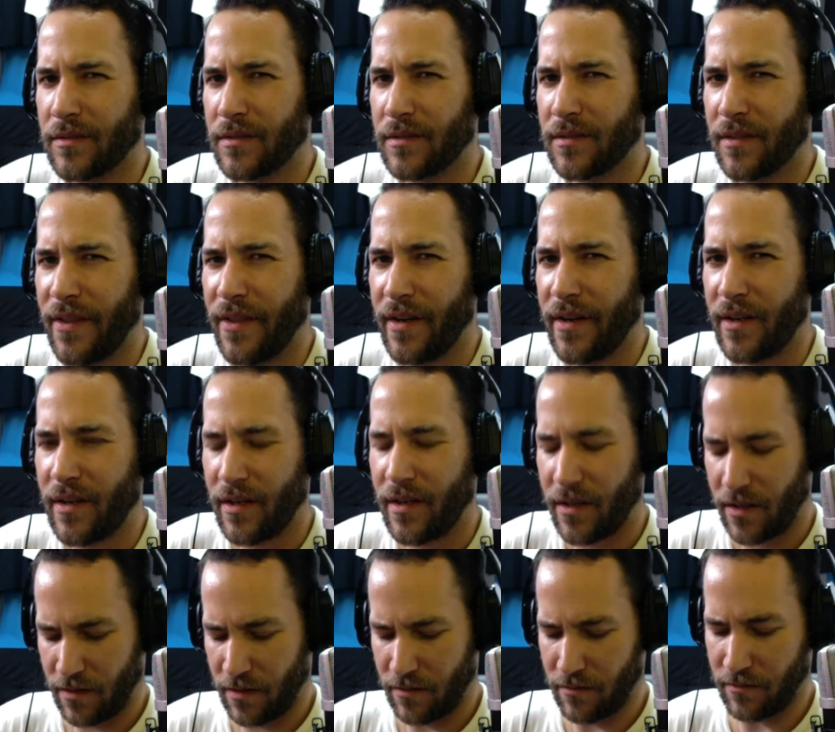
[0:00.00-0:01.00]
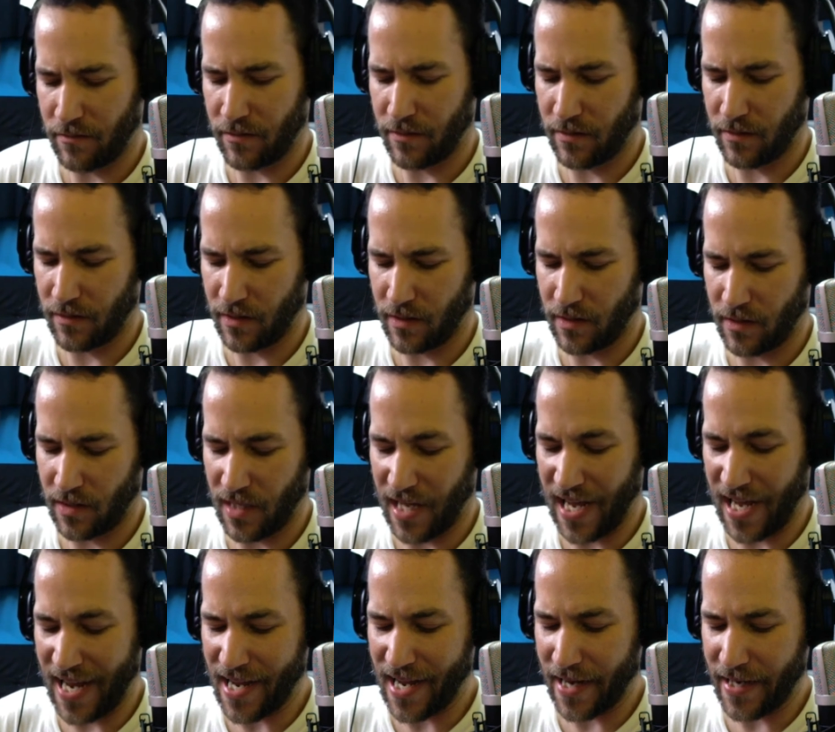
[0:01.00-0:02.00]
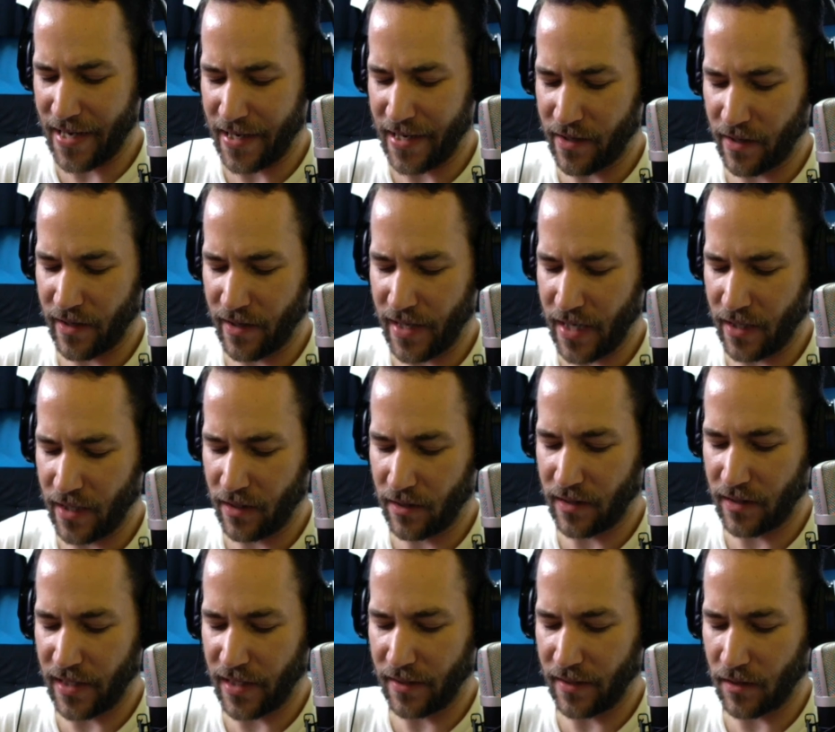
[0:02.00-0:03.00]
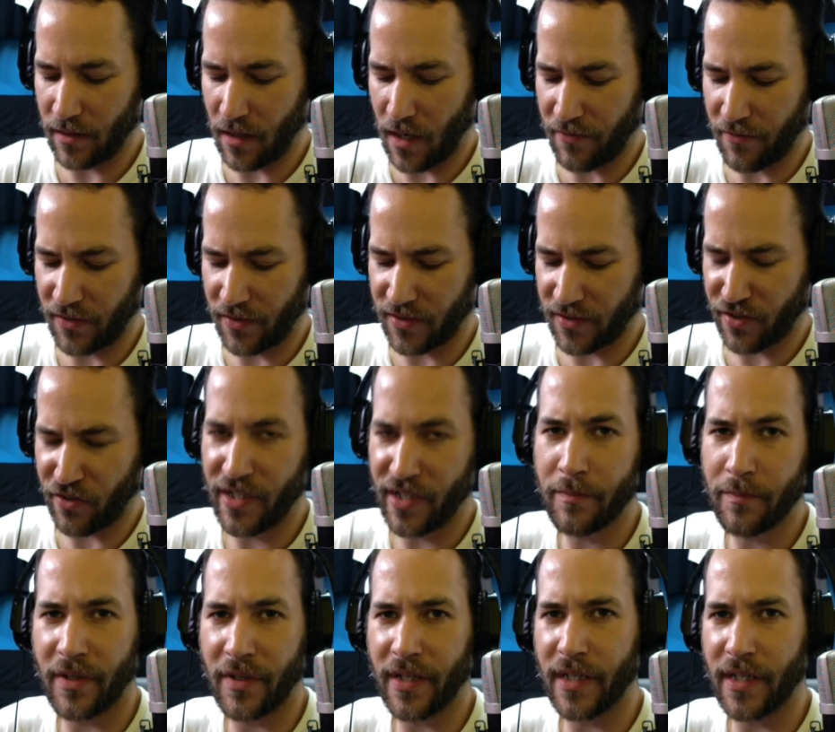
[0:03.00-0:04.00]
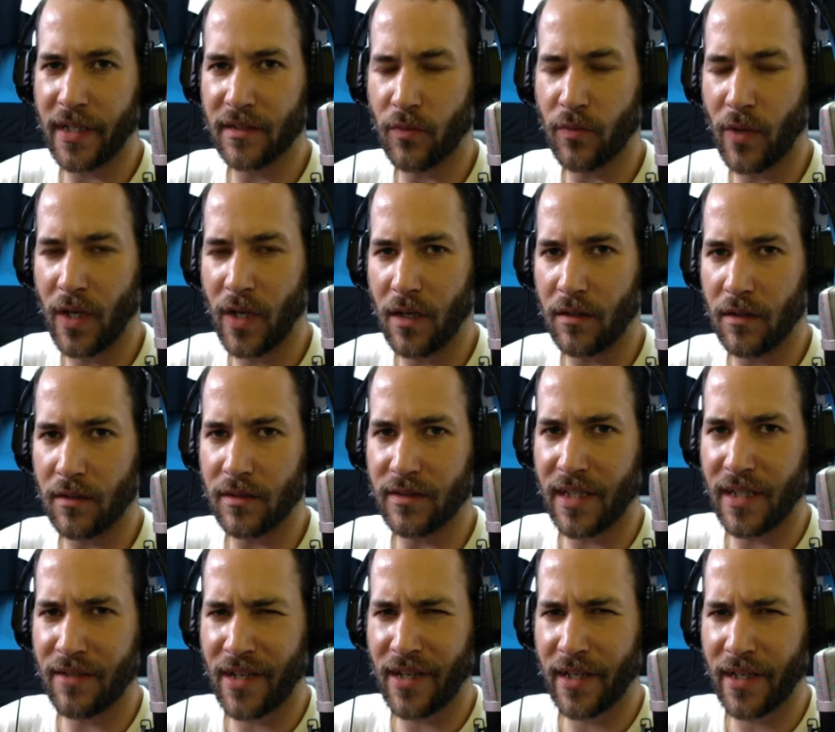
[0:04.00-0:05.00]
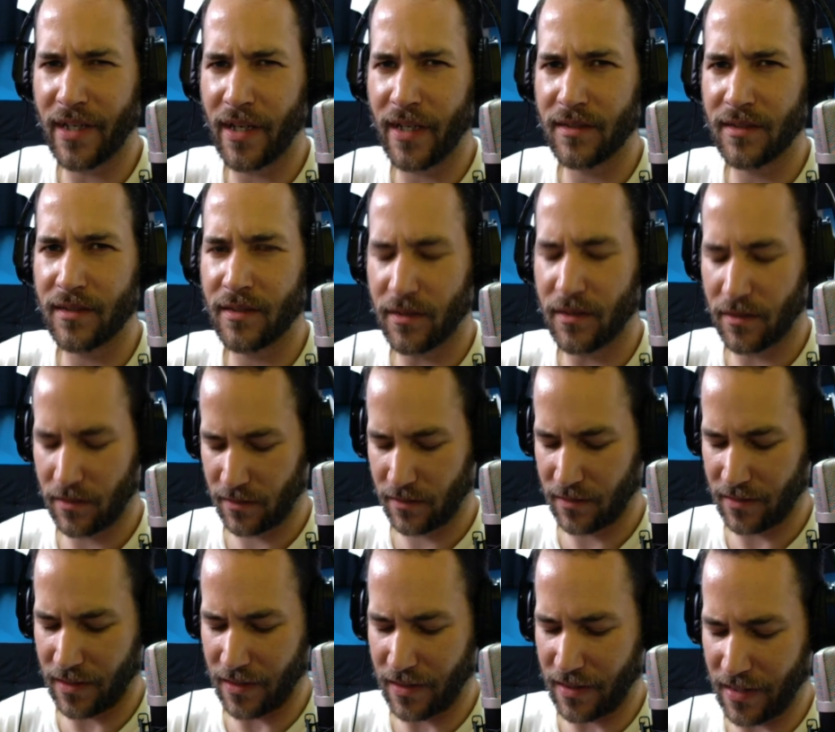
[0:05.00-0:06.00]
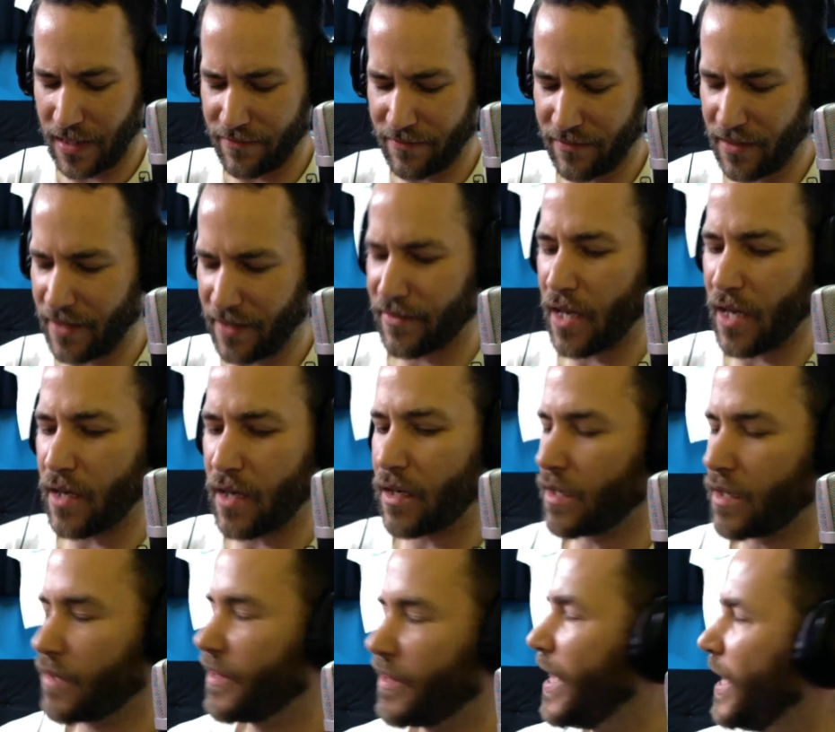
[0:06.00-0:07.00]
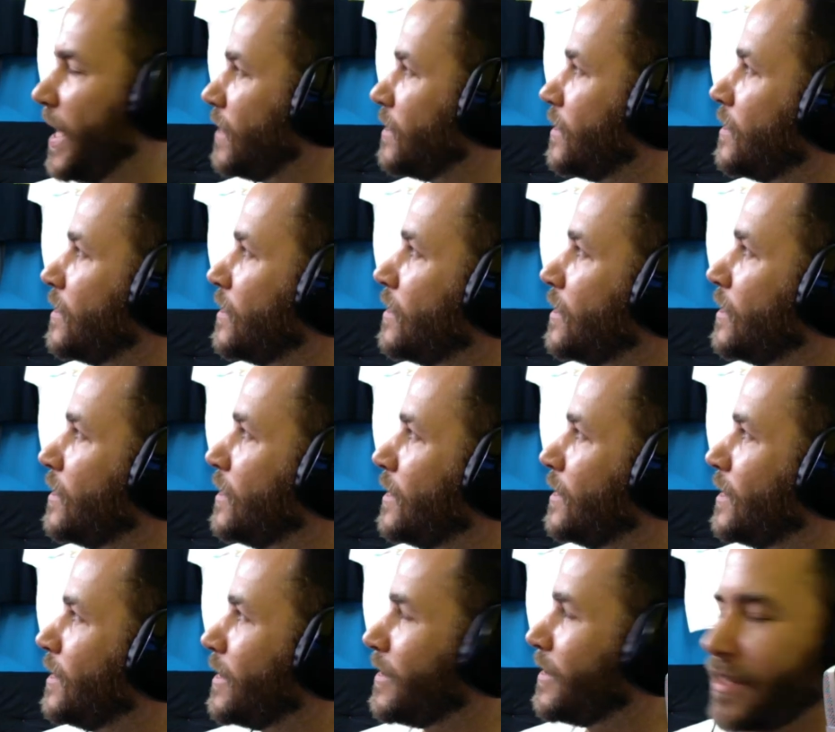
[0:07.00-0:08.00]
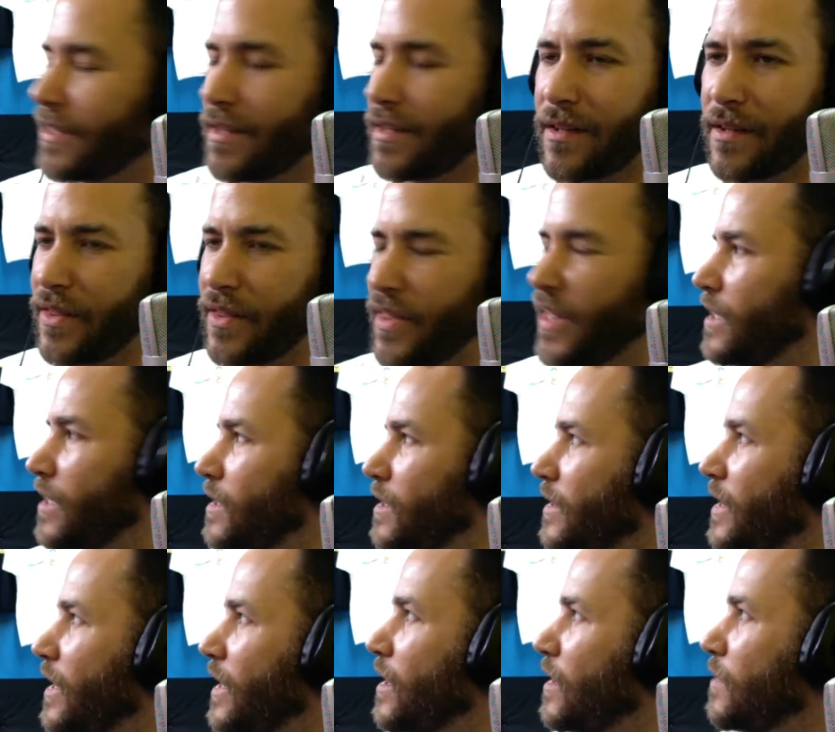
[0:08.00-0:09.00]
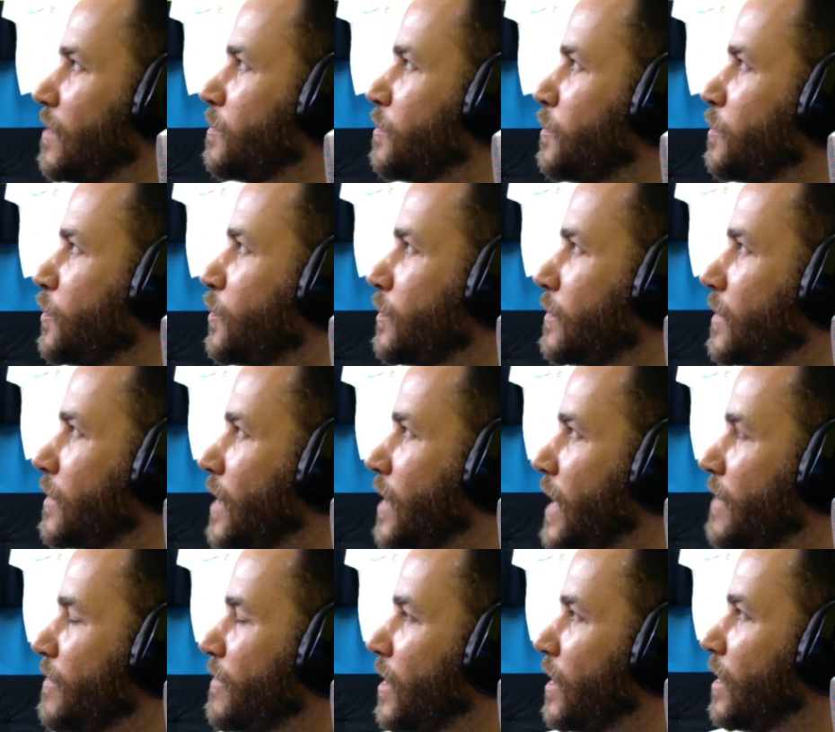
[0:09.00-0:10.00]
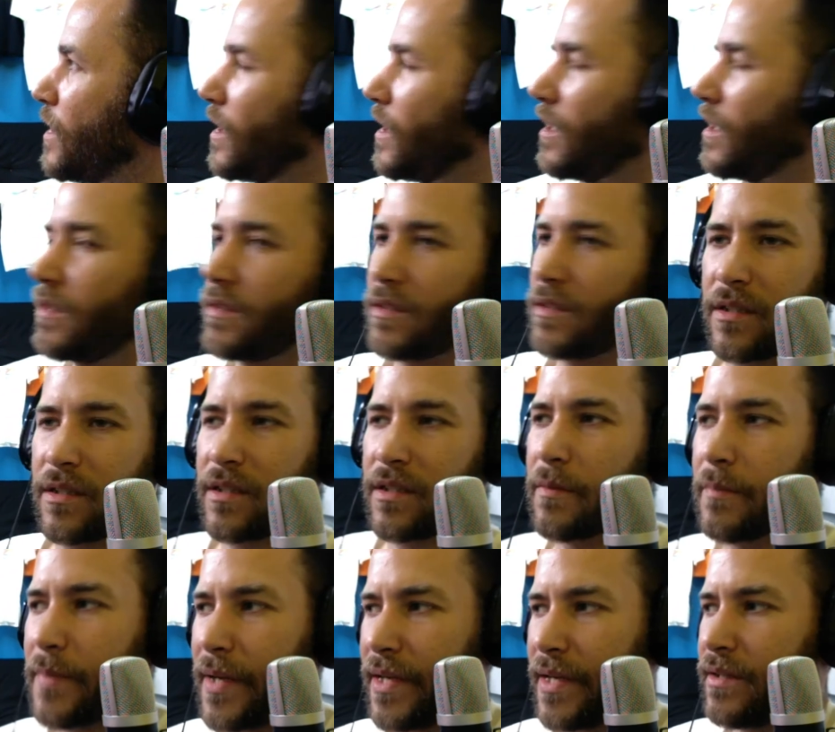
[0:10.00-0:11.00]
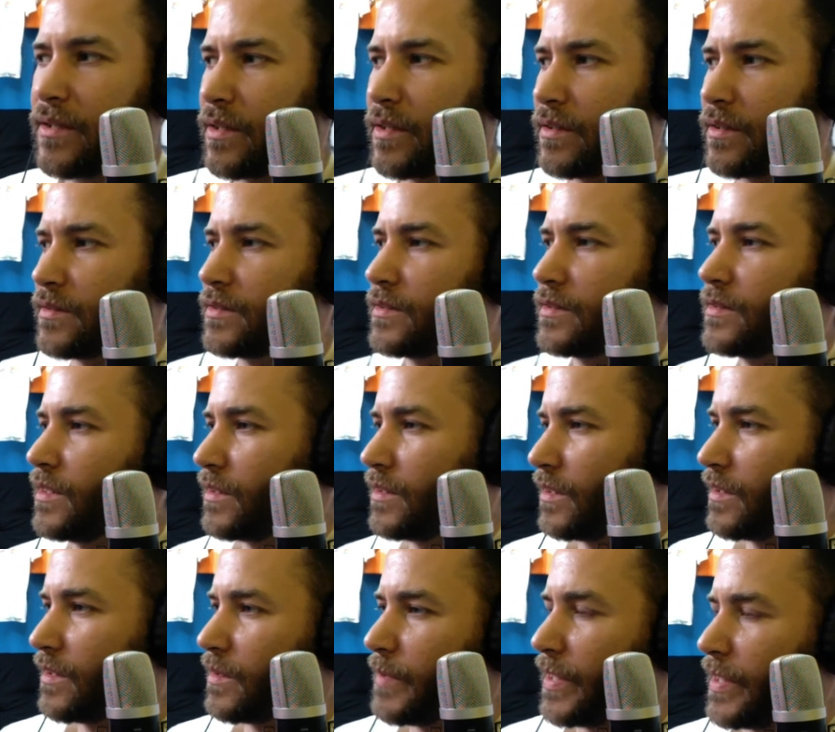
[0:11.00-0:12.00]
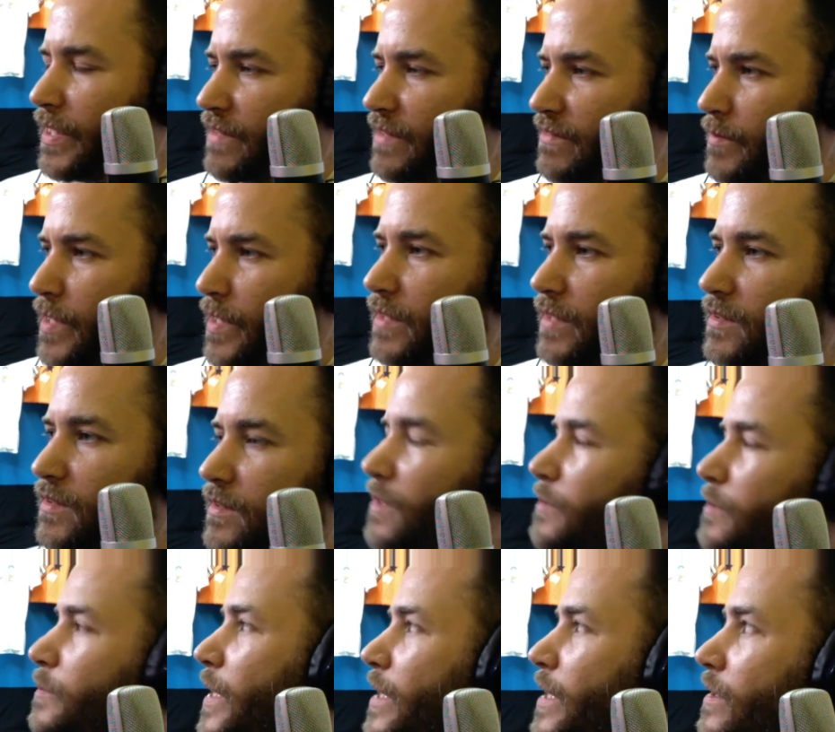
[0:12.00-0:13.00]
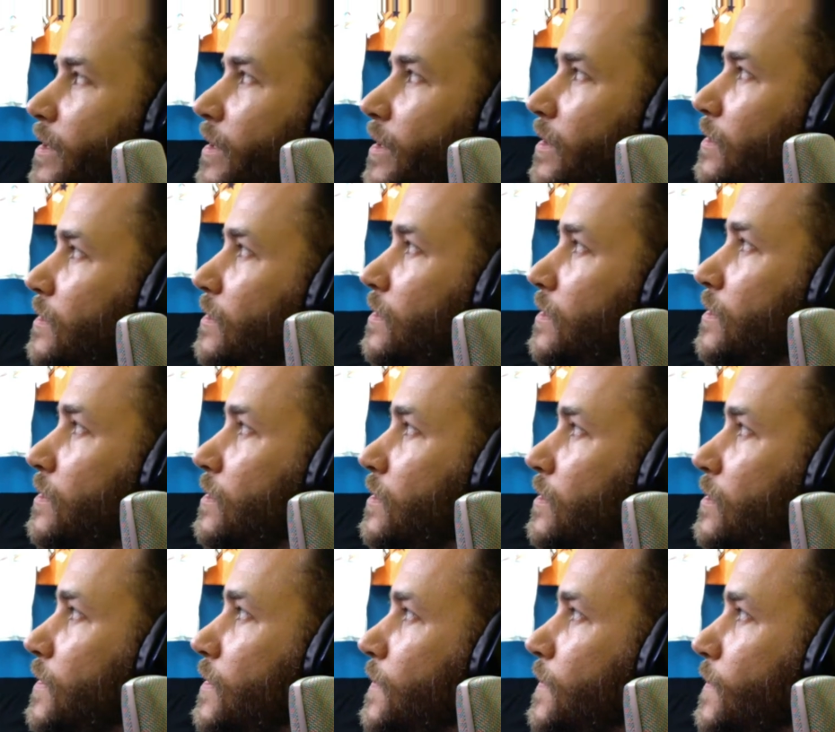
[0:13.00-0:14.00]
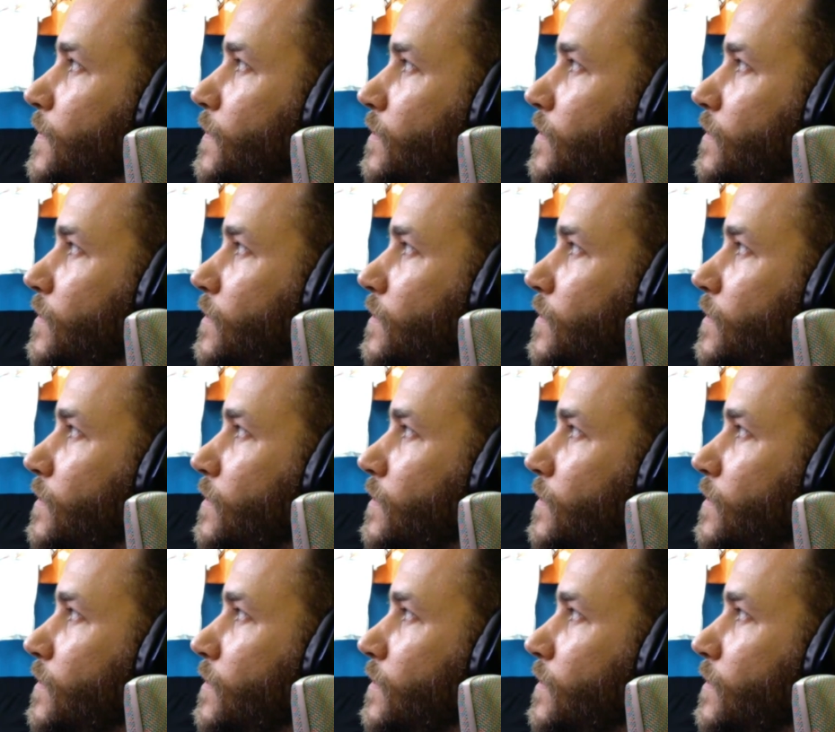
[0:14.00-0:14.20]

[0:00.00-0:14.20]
They're um, yeah. I, I hear they they offer screen printing as well. Is that right, guys? I've I've kind of heard that. They're they're I, kind of our, our competitor a little bit. Everybody's competitor. Well, shit, why am